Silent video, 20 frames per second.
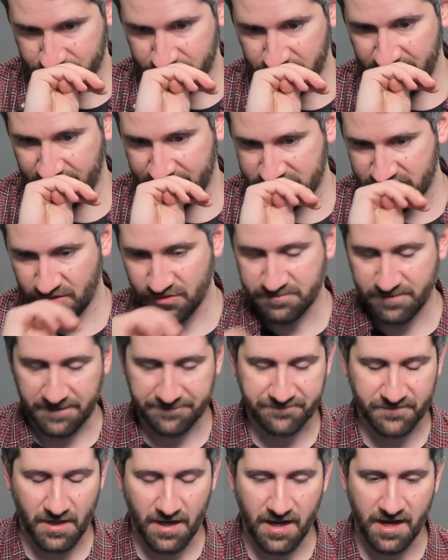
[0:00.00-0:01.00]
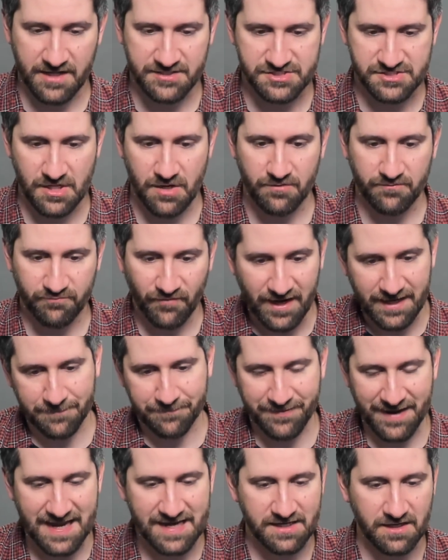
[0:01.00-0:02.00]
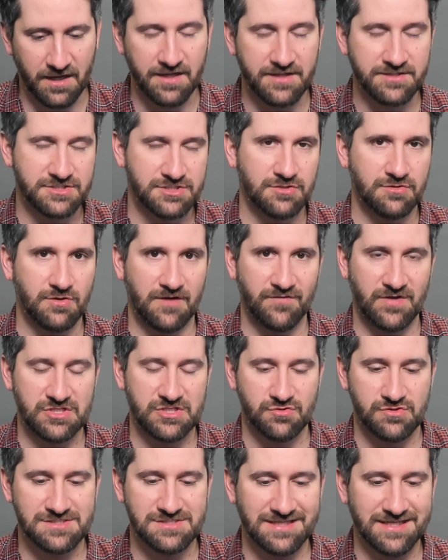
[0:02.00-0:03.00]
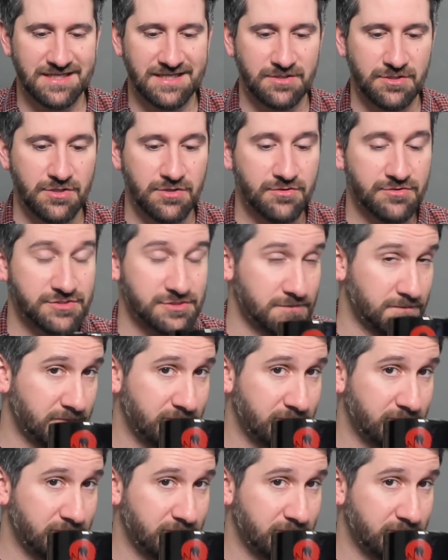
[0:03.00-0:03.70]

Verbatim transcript: Excuse me. Uh, so, right, back on to Adventurers League news.